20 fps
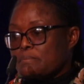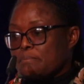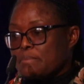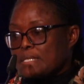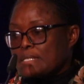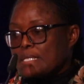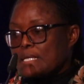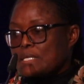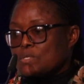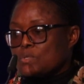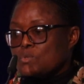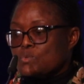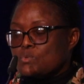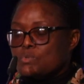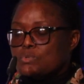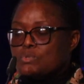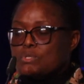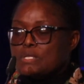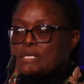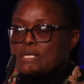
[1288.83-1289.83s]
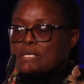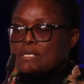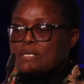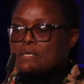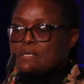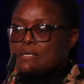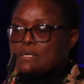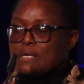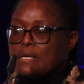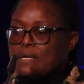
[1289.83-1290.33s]
better suit
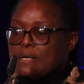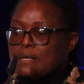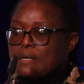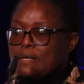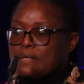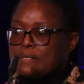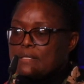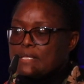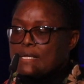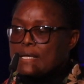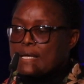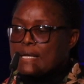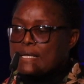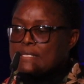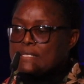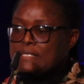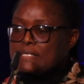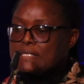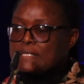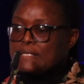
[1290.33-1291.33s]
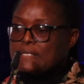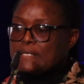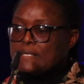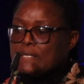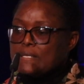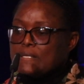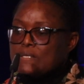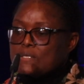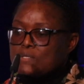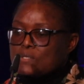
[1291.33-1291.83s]
the country.
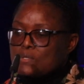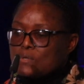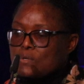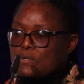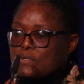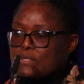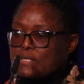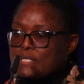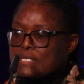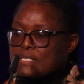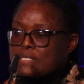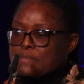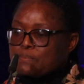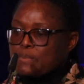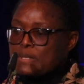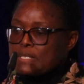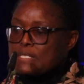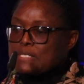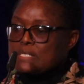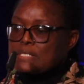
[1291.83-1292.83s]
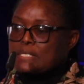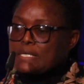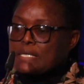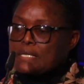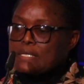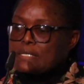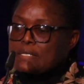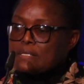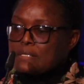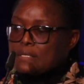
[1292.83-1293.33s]
So this point
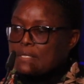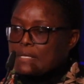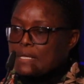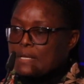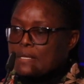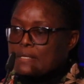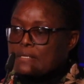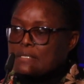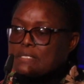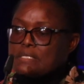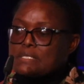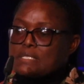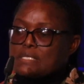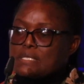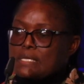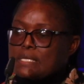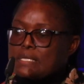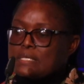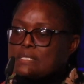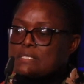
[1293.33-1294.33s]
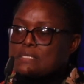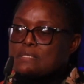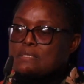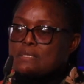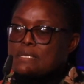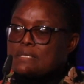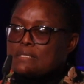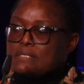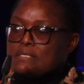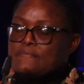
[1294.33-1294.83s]
scale
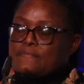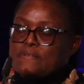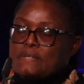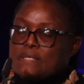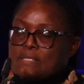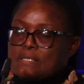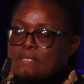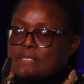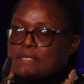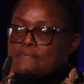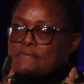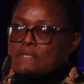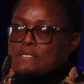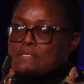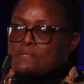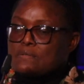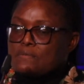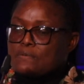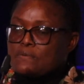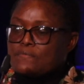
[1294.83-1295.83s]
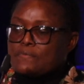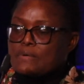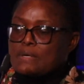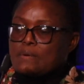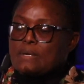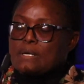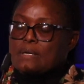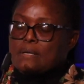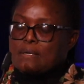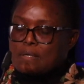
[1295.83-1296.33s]
indicates the different levels of
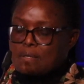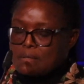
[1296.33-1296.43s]
our